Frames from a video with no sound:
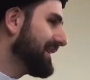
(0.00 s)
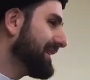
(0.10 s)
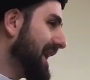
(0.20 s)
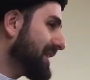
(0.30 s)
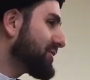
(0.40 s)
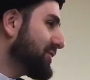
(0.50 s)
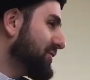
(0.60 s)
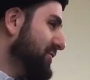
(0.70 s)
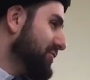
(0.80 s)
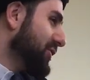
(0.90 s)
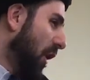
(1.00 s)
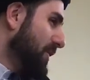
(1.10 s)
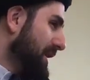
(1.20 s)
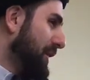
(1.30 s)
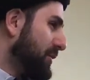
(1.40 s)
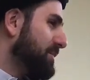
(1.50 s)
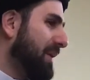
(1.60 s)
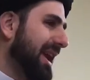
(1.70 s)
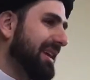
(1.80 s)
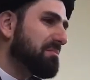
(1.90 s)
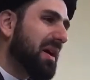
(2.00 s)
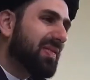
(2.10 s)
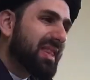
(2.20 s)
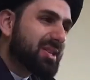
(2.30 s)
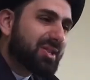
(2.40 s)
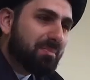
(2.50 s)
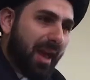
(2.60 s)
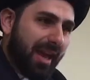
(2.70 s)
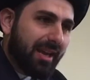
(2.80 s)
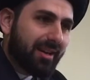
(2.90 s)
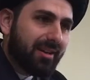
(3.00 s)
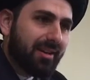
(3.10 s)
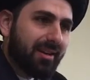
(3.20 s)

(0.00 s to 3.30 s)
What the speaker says: Yes, you're going through pain, but this pain,